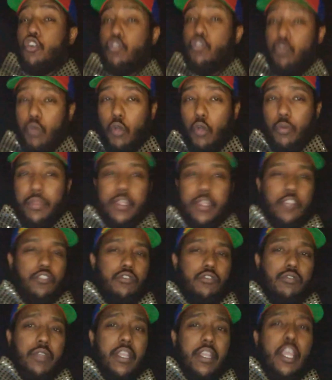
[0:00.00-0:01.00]
growth
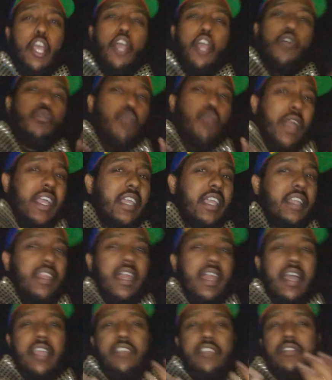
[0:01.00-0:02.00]
history,
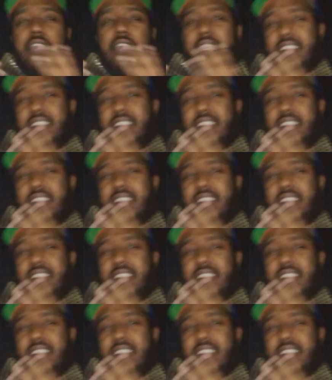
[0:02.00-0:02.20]
recognized